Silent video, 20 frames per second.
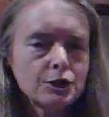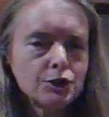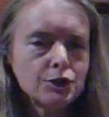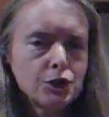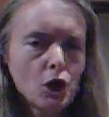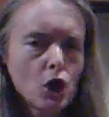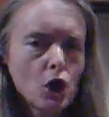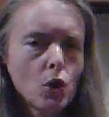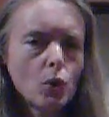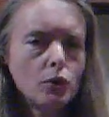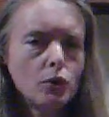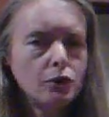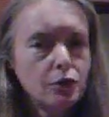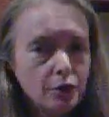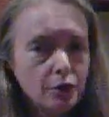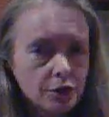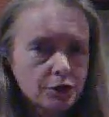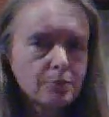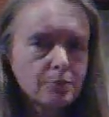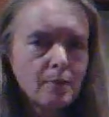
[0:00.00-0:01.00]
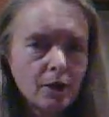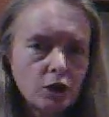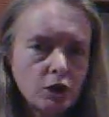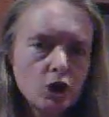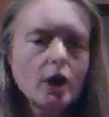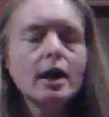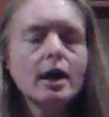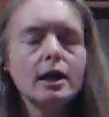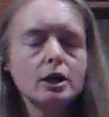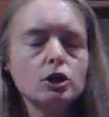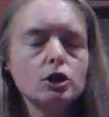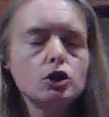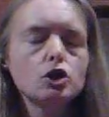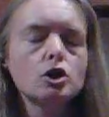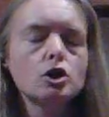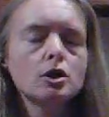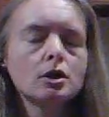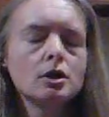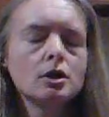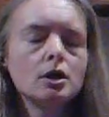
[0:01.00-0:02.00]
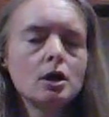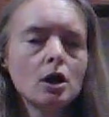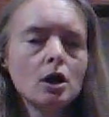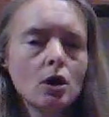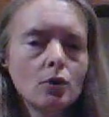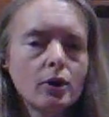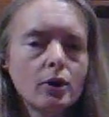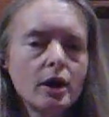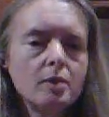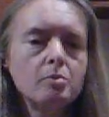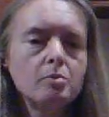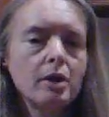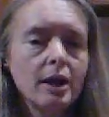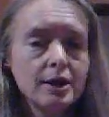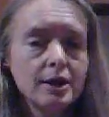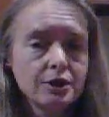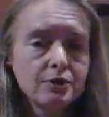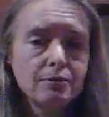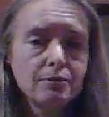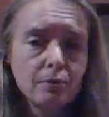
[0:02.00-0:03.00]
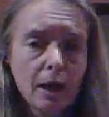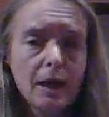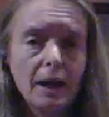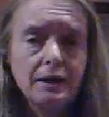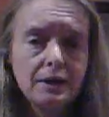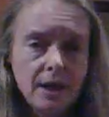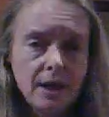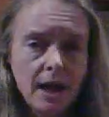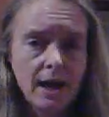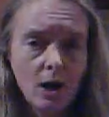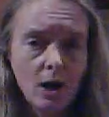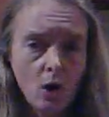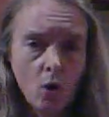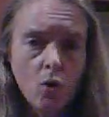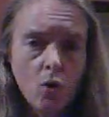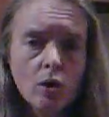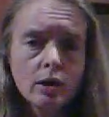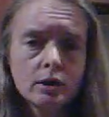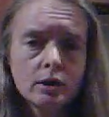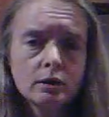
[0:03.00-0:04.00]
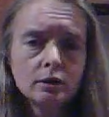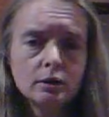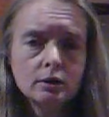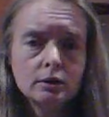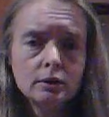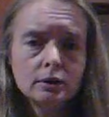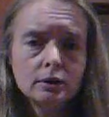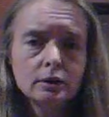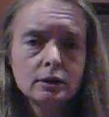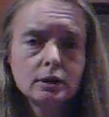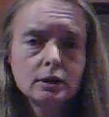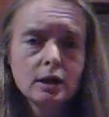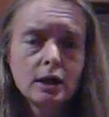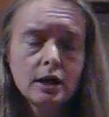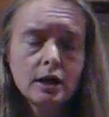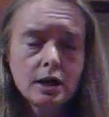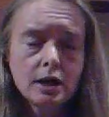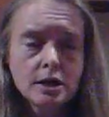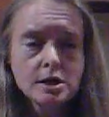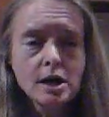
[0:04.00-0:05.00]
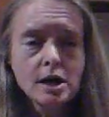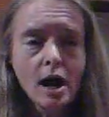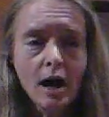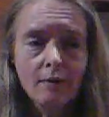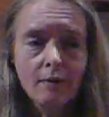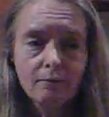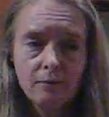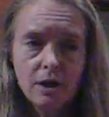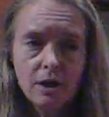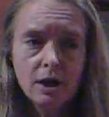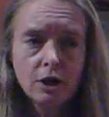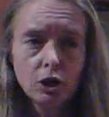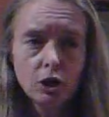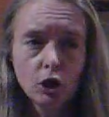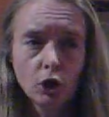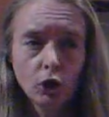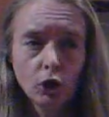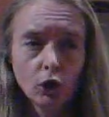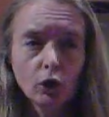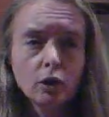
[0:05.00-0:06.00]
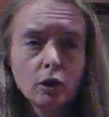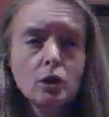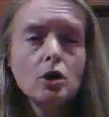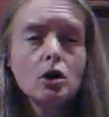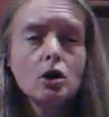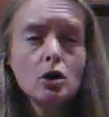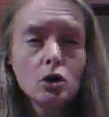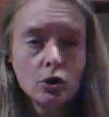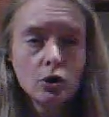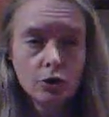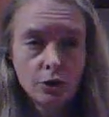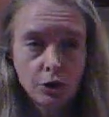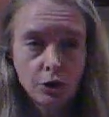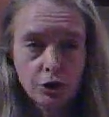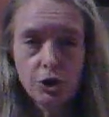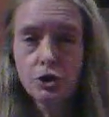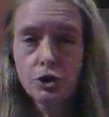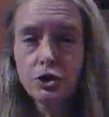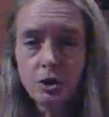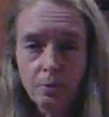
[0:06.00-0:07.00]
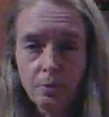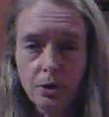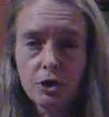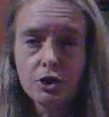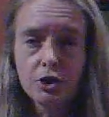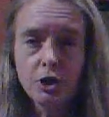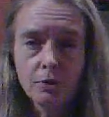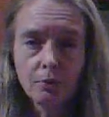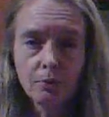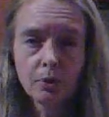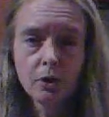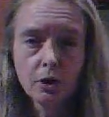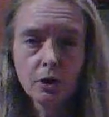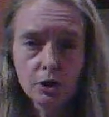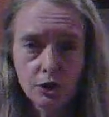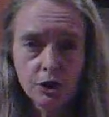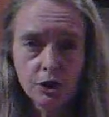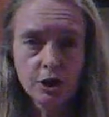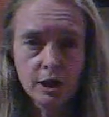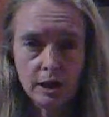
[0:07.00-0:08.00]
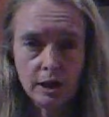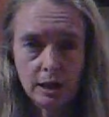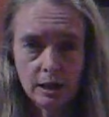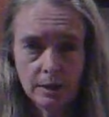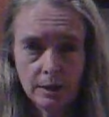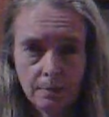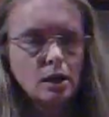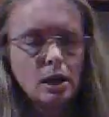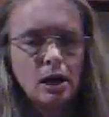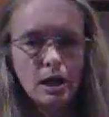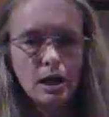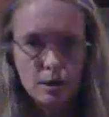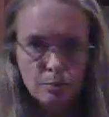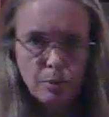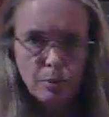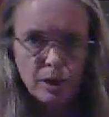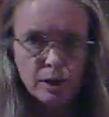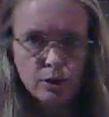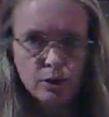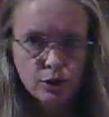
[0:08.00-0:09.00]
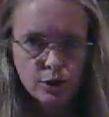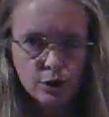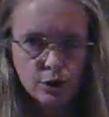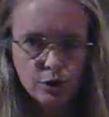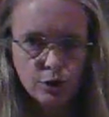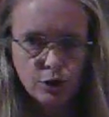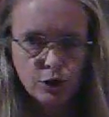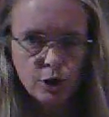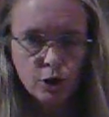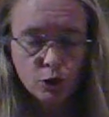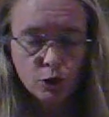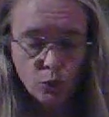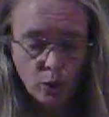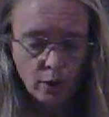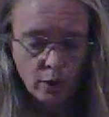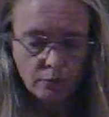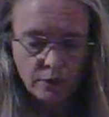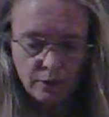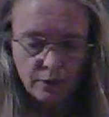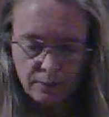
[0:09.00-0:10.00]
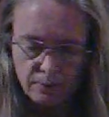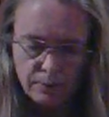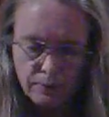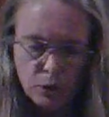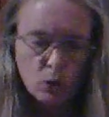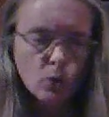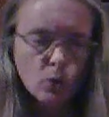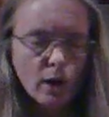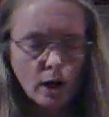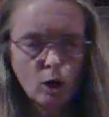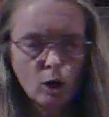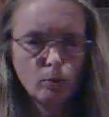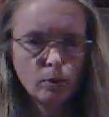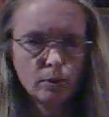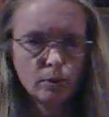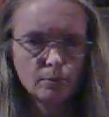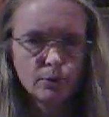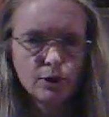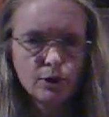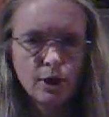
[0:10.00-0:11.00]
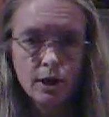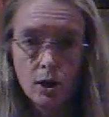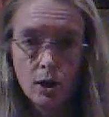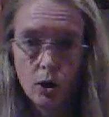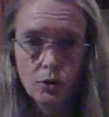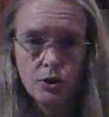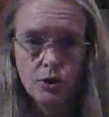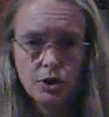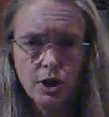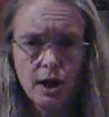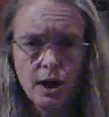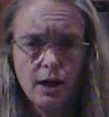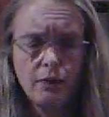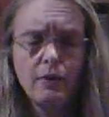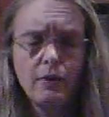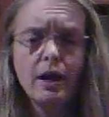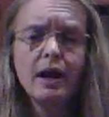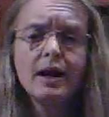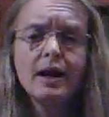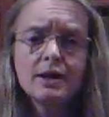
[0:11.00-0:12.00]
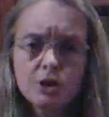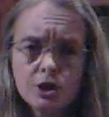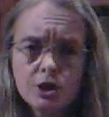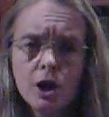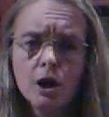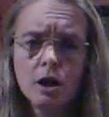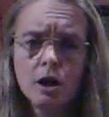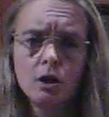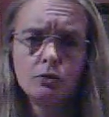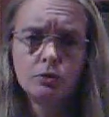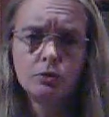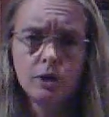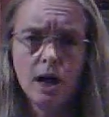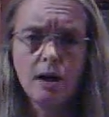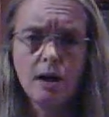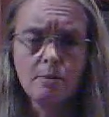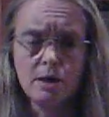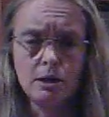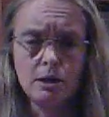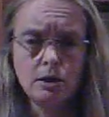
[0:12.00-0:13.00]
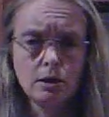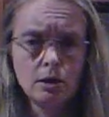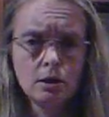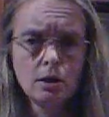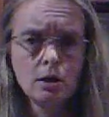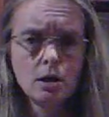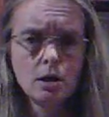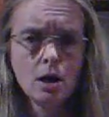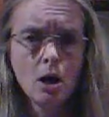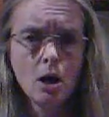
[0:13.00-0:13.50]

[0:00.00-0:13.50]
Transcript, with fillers: So this may change, okay? But as of right now, I figure this is some of the stuff we're going to see. In Pieces is one of the few albums that Garth has had that has not gone diamond,